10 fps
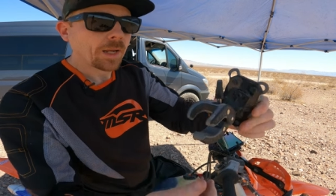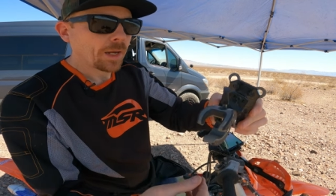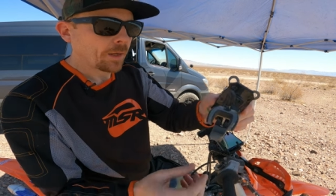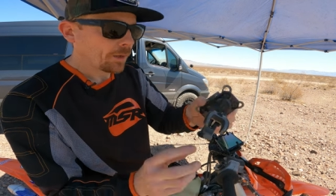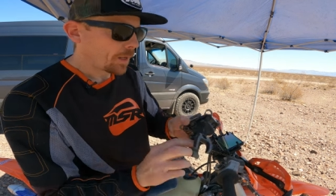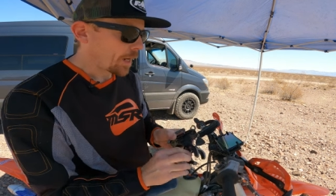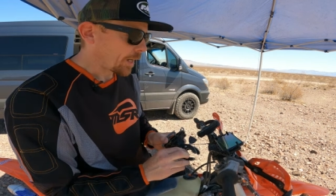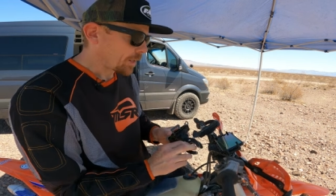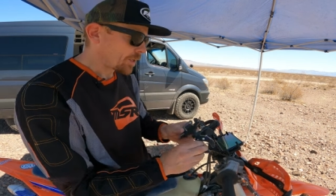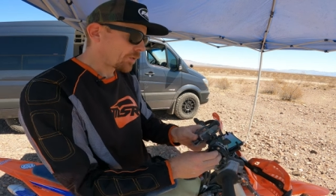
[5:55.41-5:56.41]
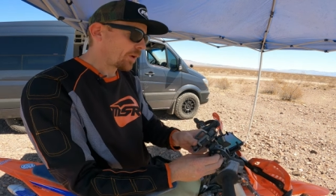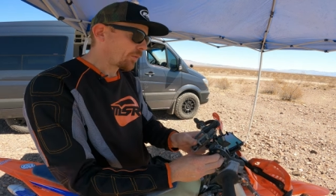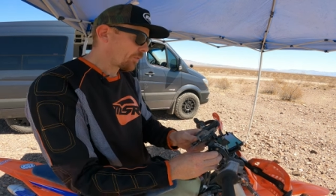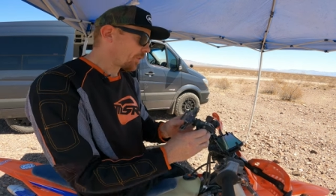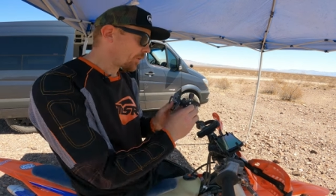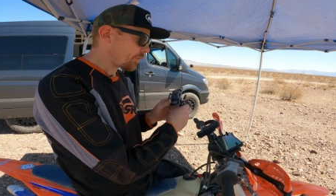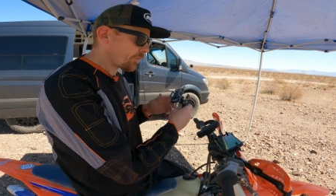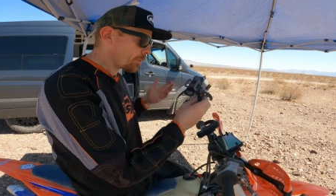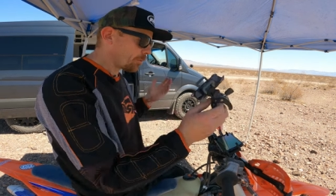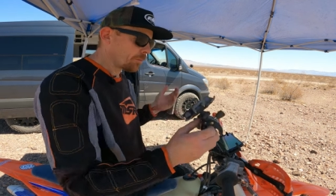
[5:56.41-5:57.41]
and I could just transfer this
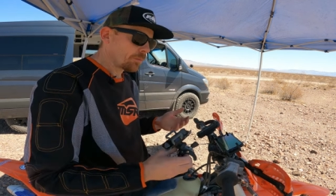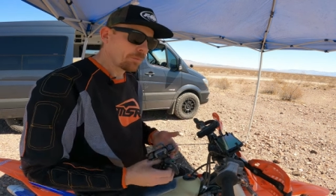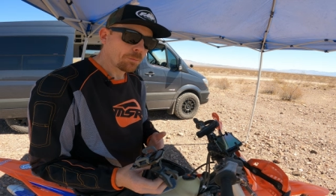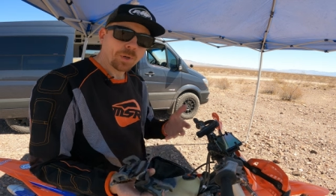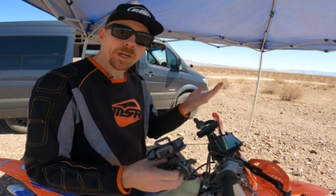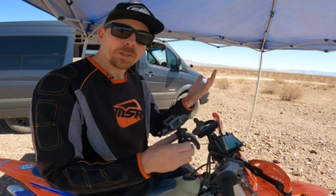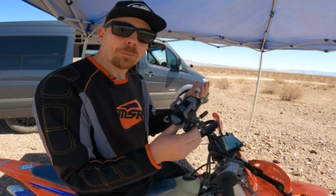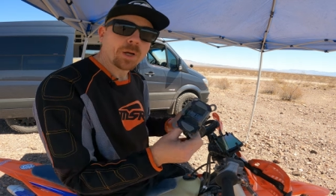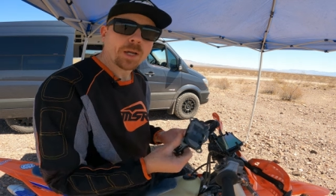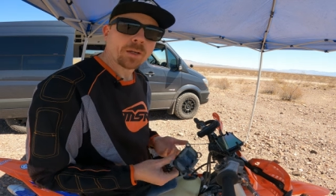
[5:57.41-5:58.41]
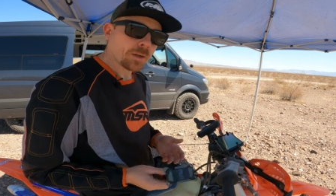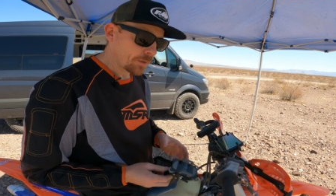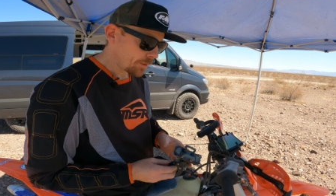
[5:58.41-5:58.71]
from bike to bike